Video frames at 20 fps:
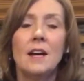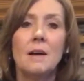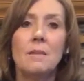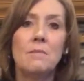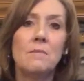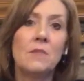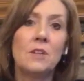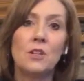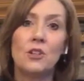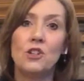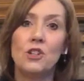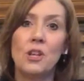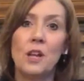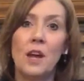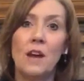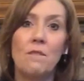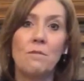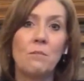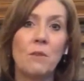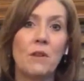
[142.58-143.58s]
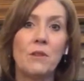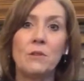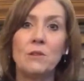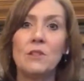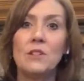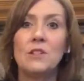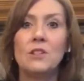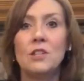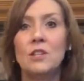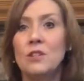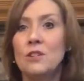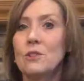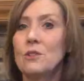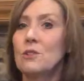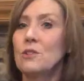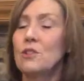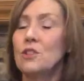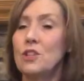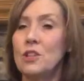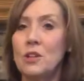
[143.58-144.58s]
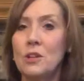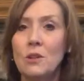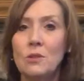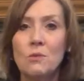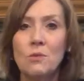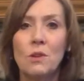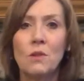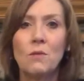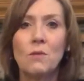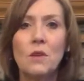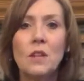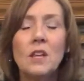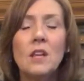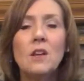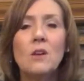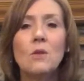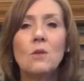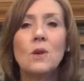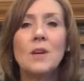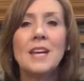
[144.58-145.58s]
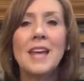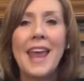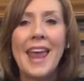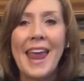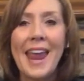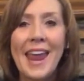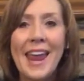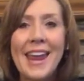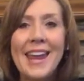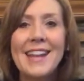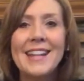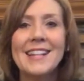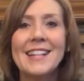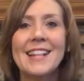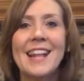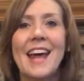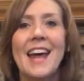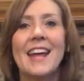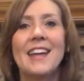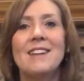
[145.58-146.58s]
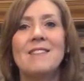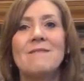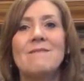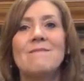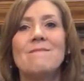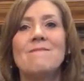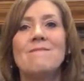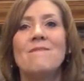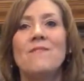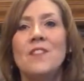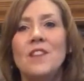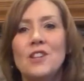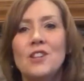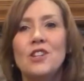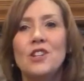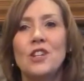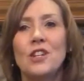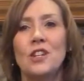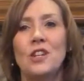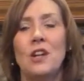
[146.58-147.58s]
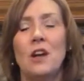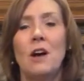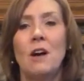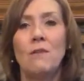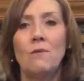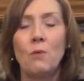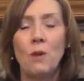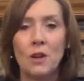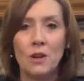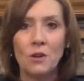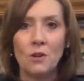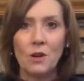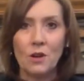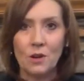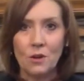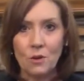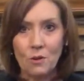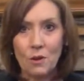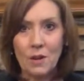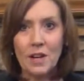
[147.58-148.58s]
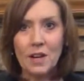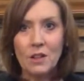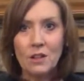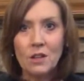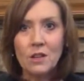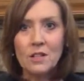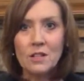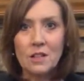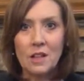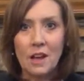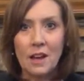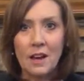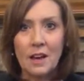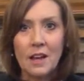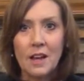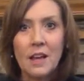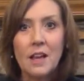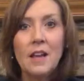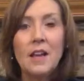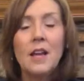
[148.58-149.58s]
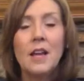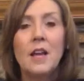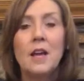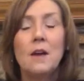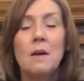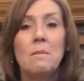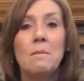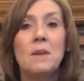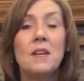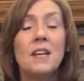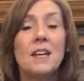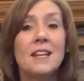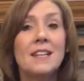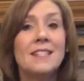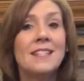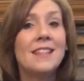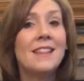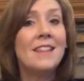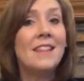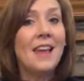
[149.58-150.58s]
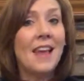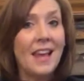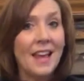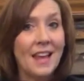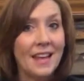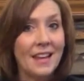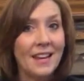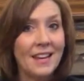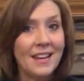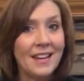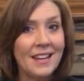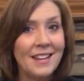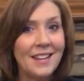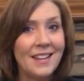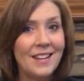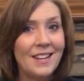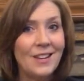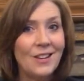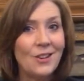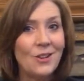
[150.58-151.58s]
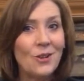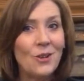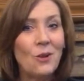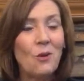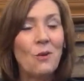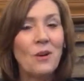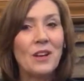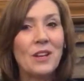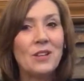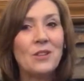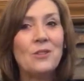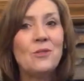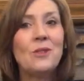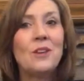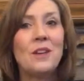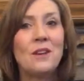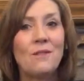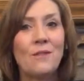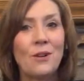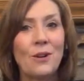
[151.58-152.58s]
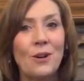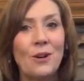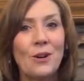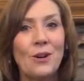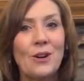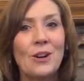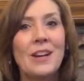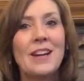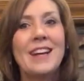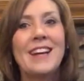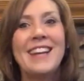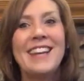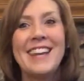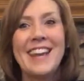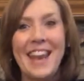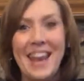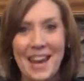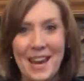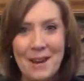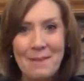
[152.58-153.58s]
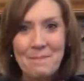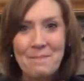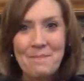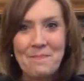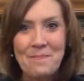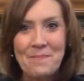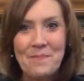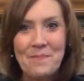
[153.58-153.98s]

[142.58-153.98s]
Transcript: Um, does she have brothers and sisters, children? Really create that vision of what your inner critic looks like because then you're going to give her a name.